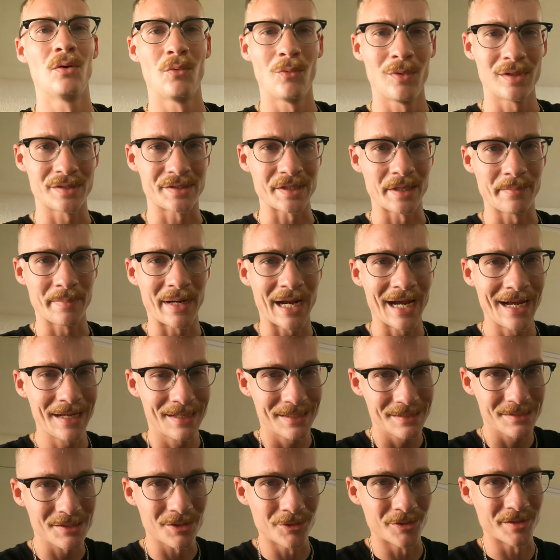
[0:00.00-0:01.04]
What's up,
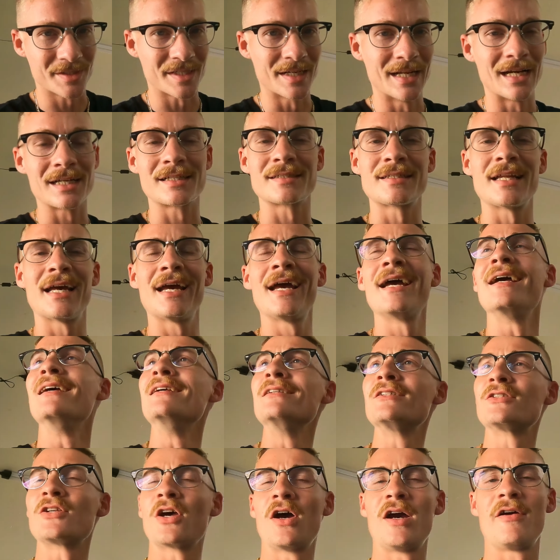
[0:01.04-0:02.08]
guys? So it's the next day.
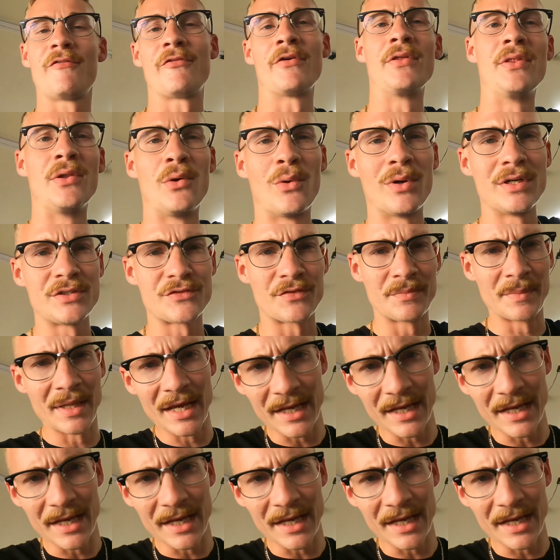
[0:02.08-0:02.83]
Sorry for the noise from